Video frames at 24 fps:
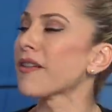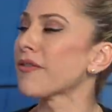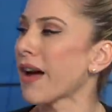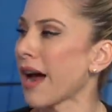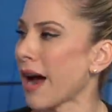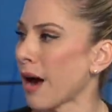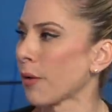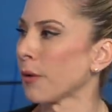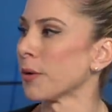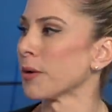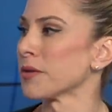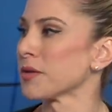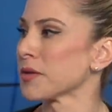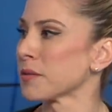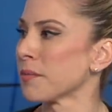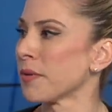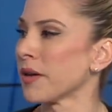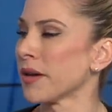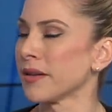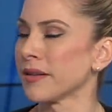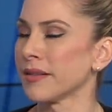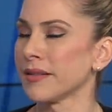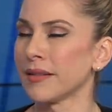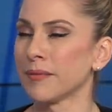hours,
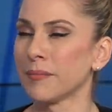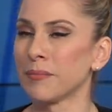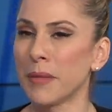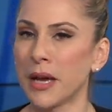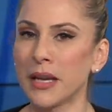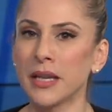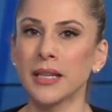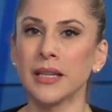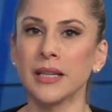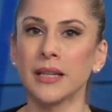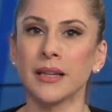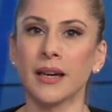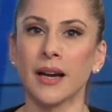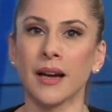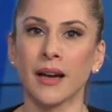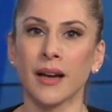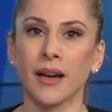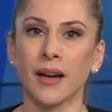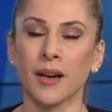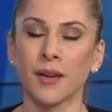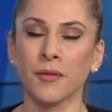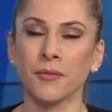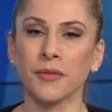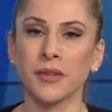but many
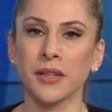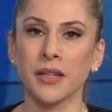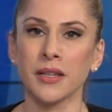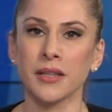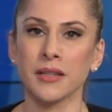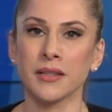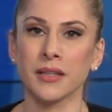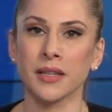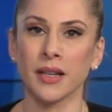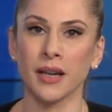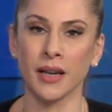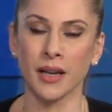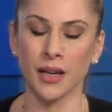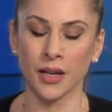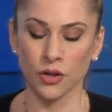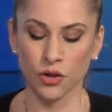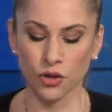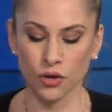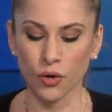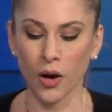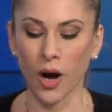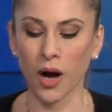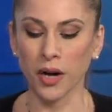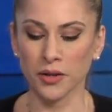uh, of these
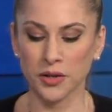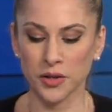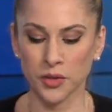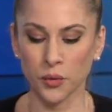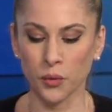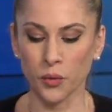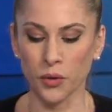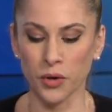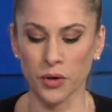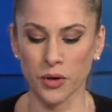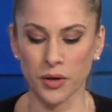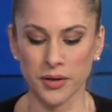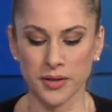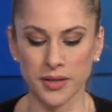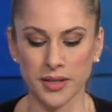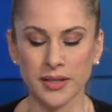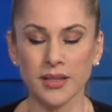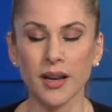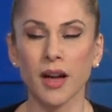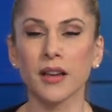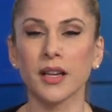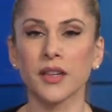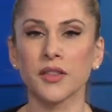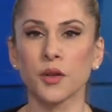trucks were
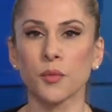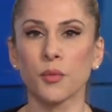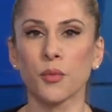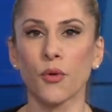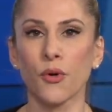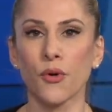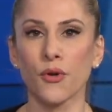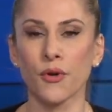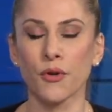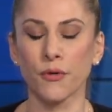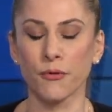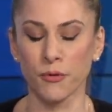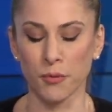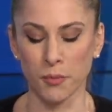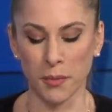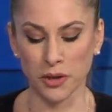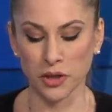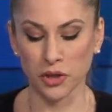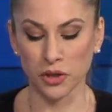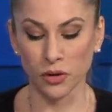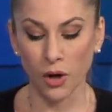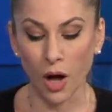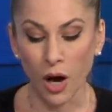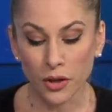stuck at the border for
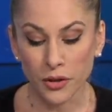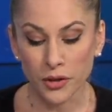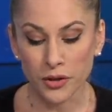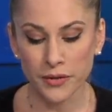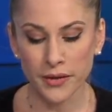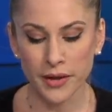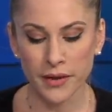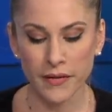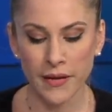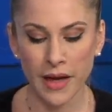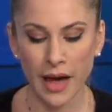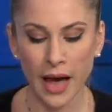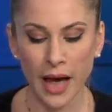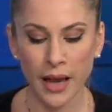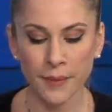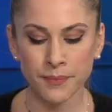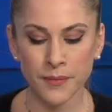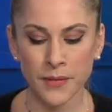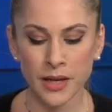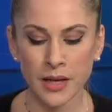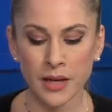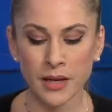much longer than that.